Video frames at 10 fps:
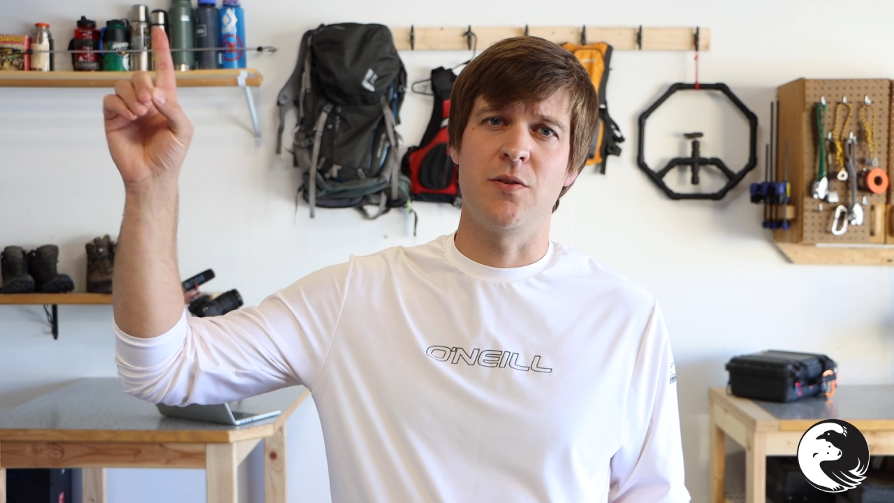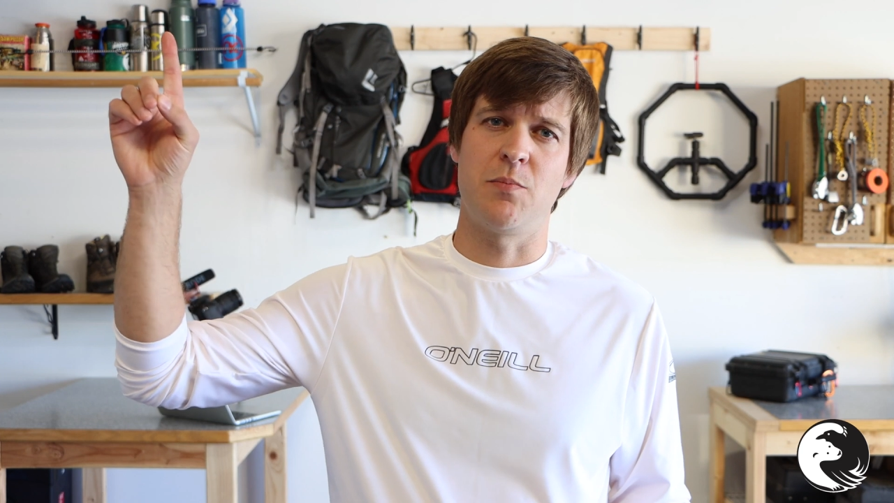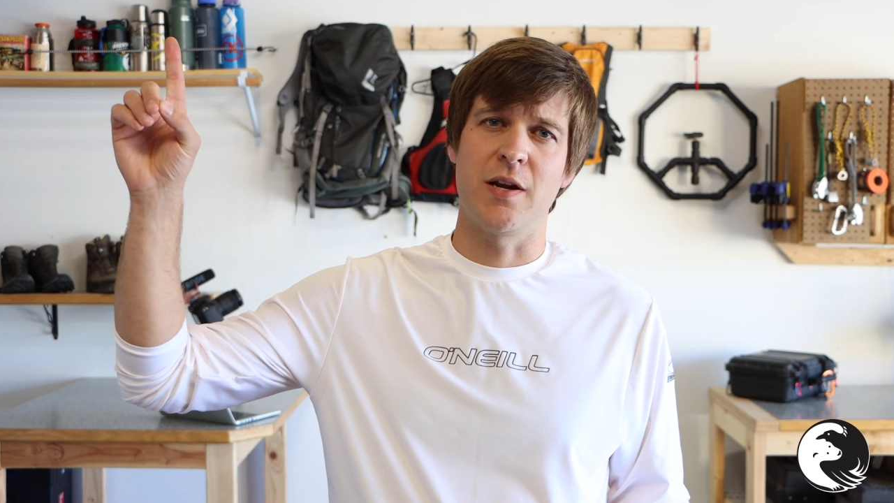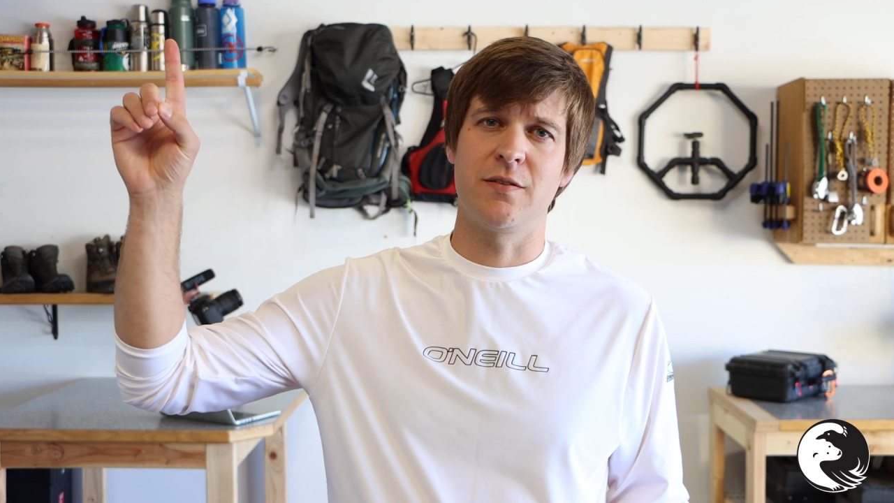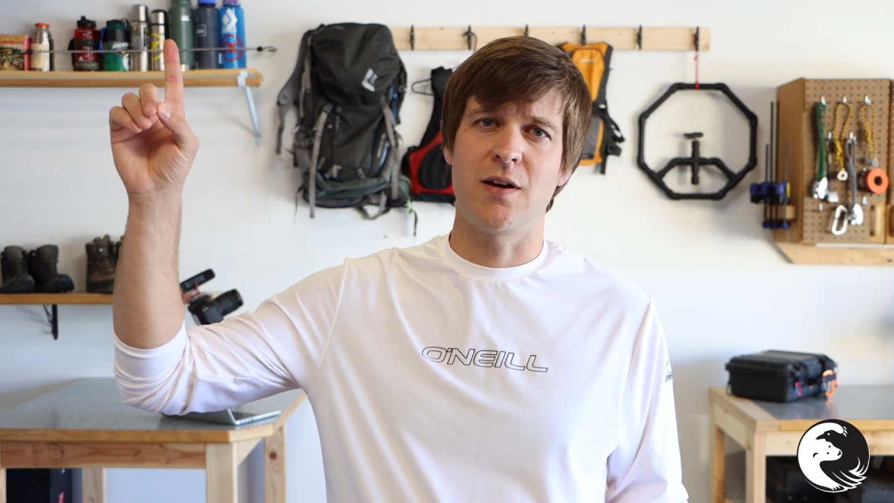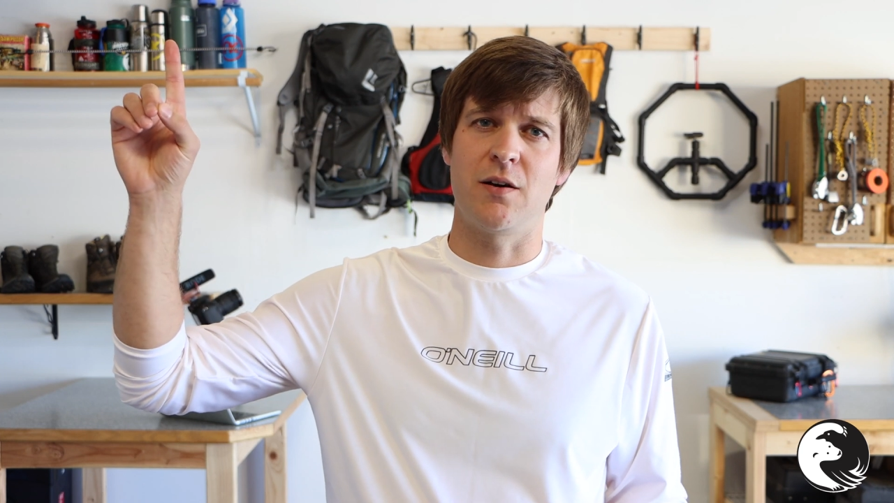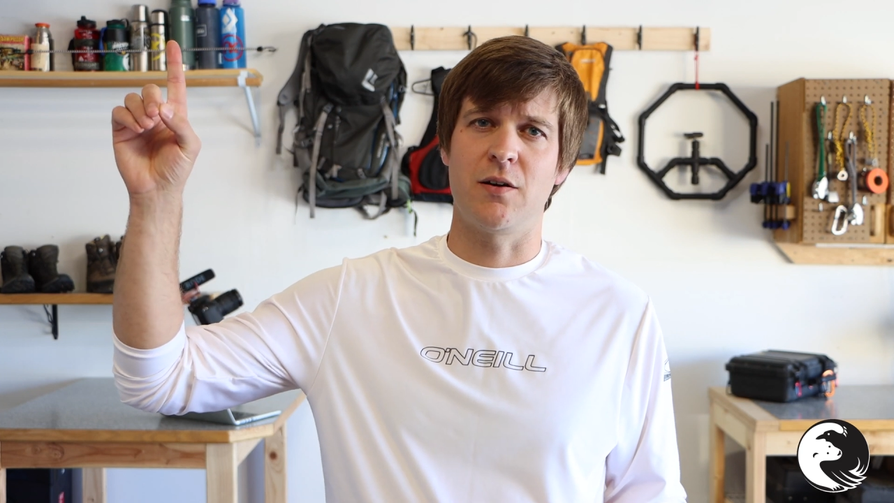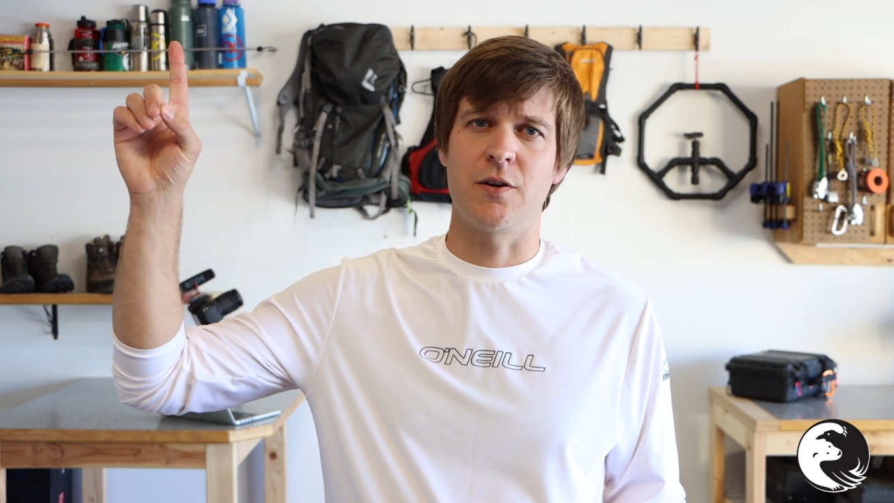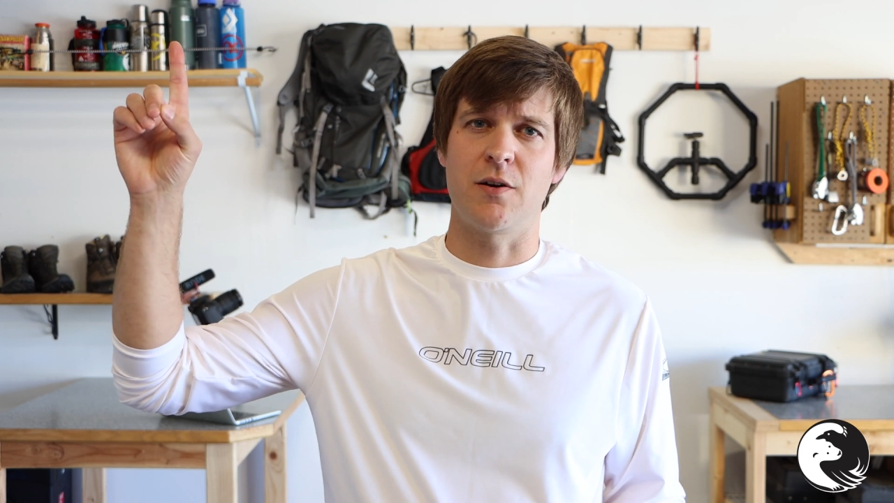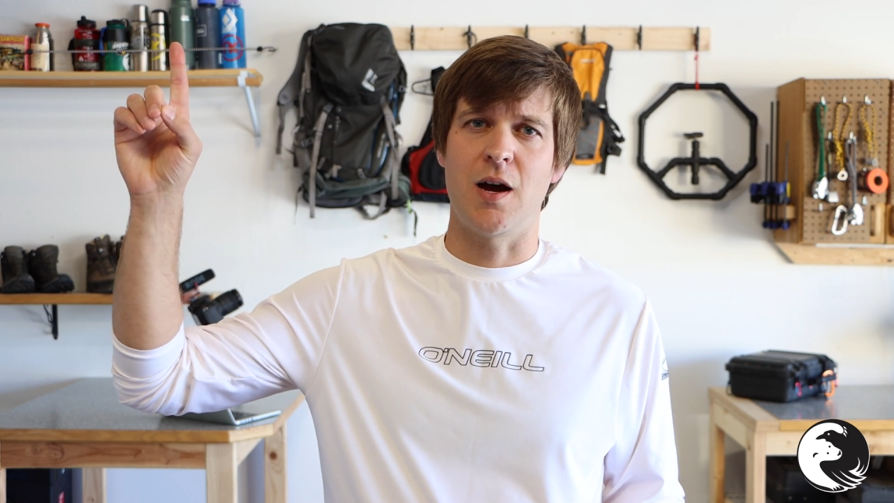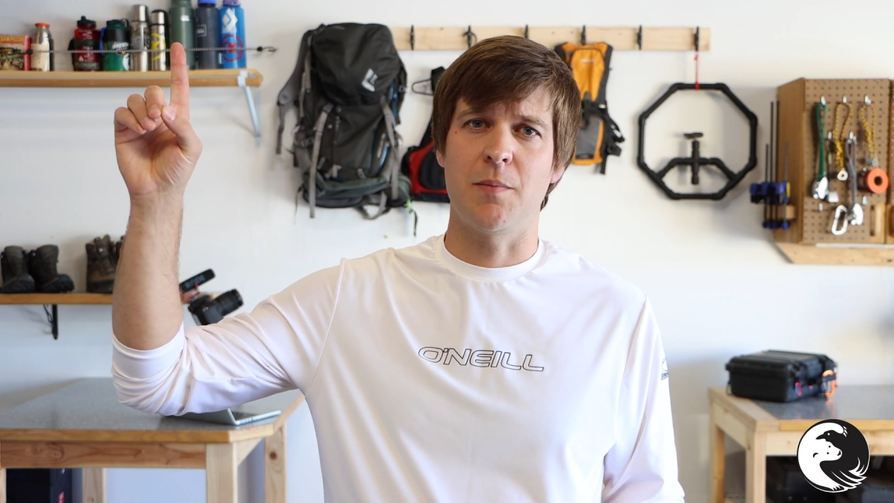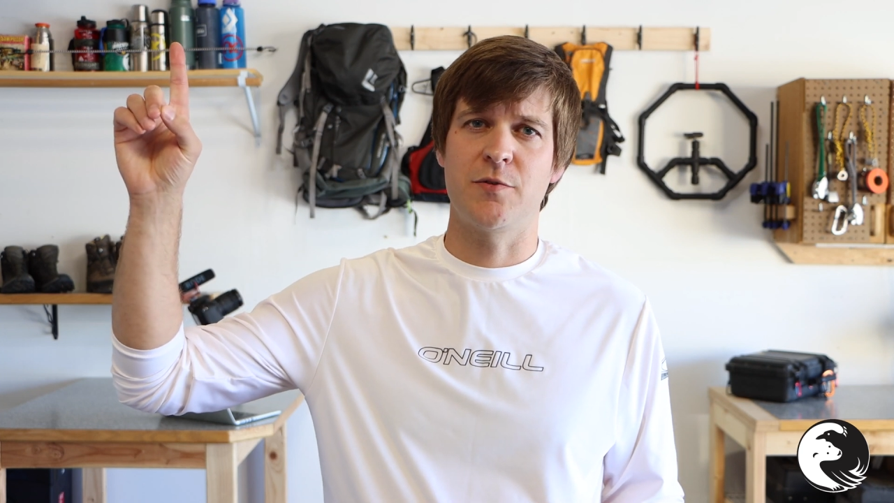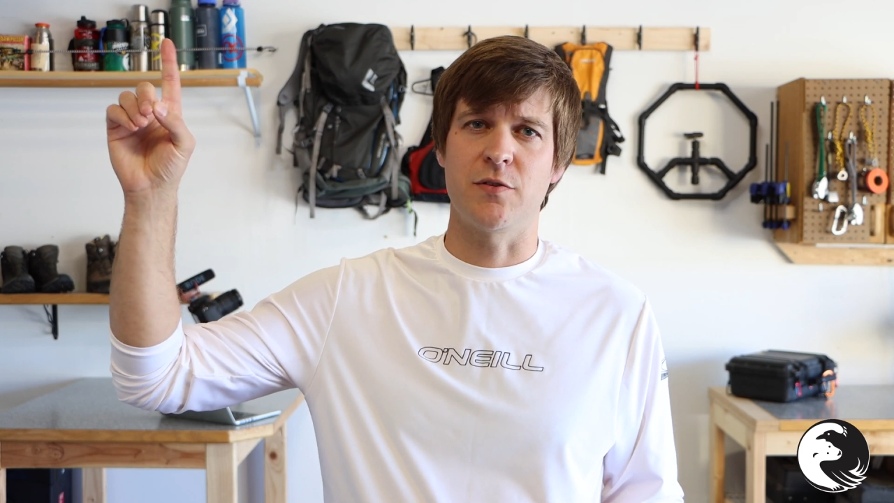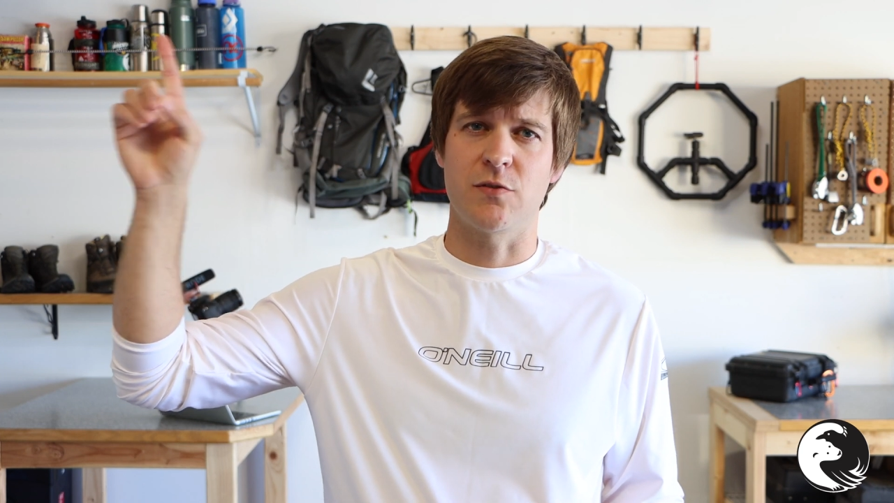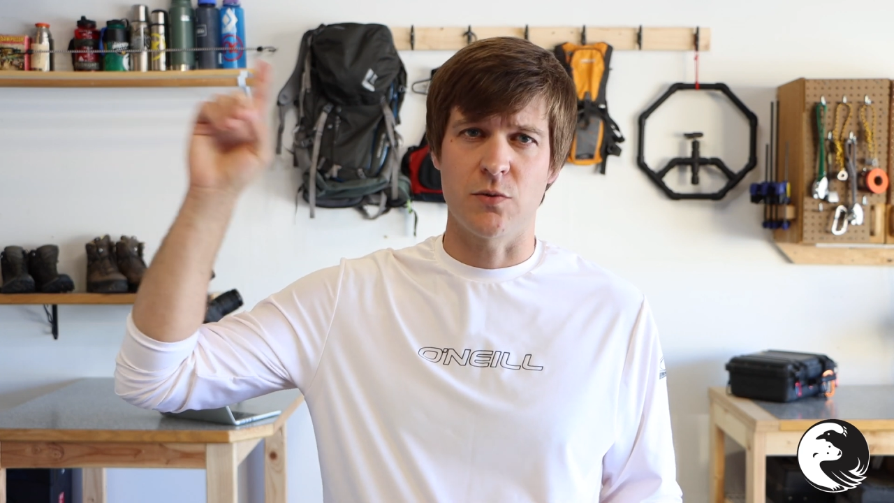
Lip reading: that breaks down all your options,